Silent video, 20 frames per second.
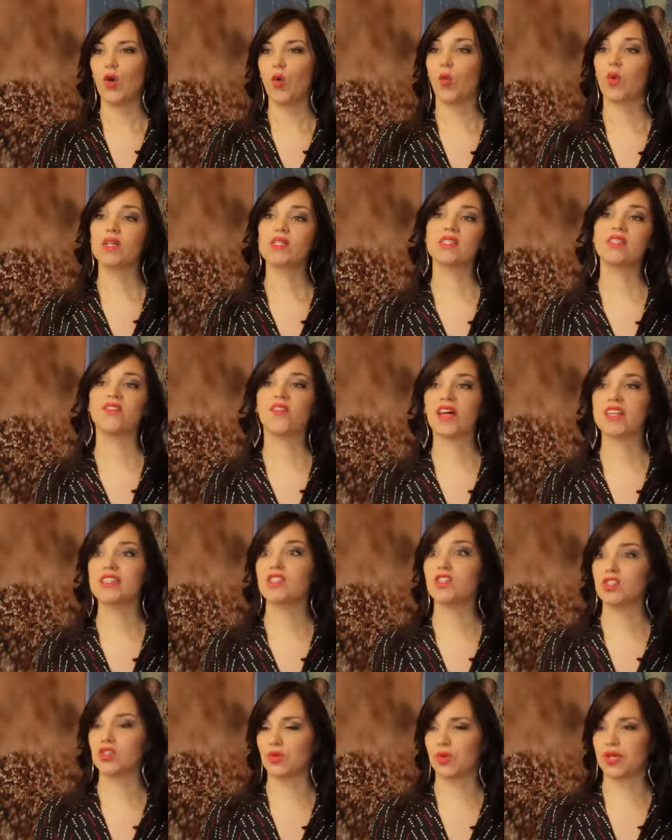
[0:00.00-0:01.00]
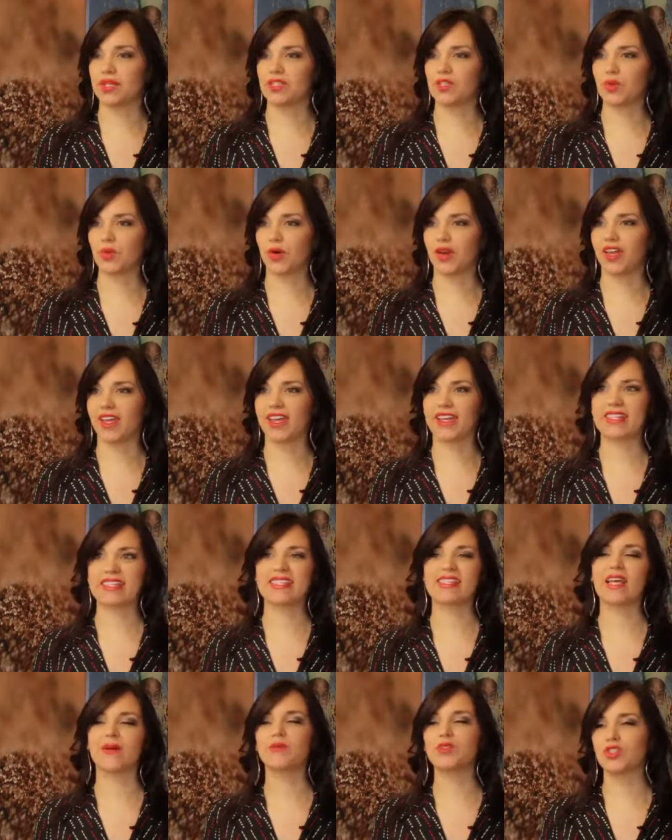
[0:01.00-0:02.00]
What is Lavazza doing to bring
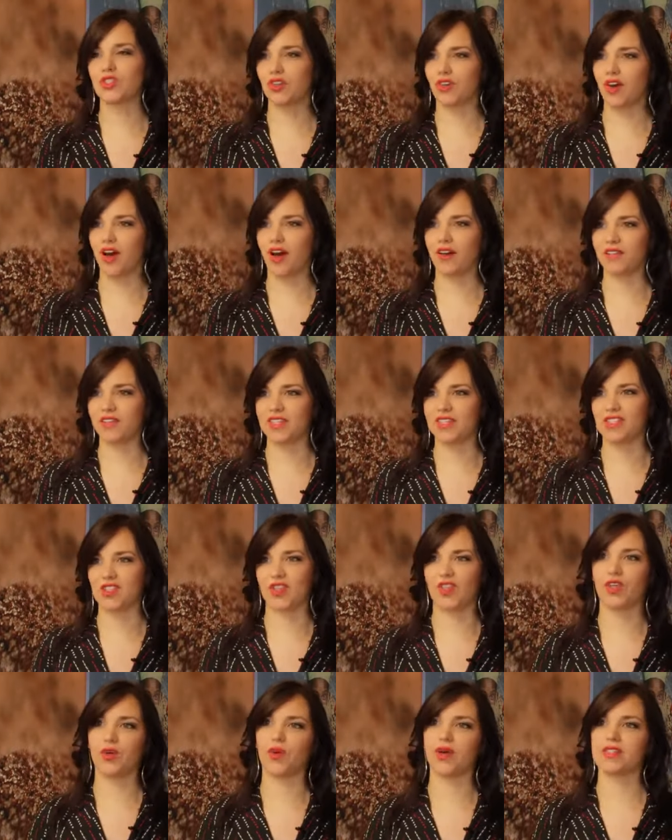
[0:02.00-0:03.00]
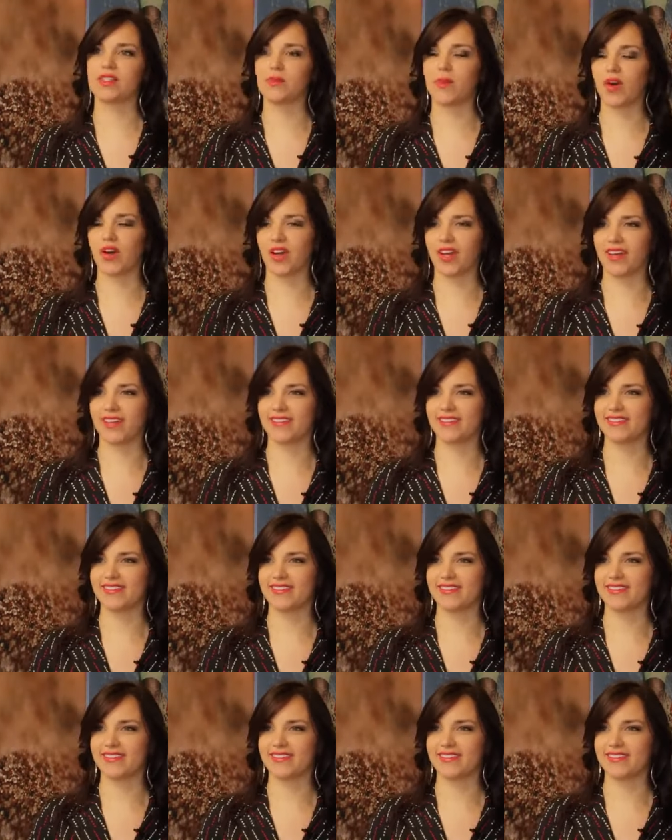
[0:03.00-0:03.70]
exceptional coffee to the U S market?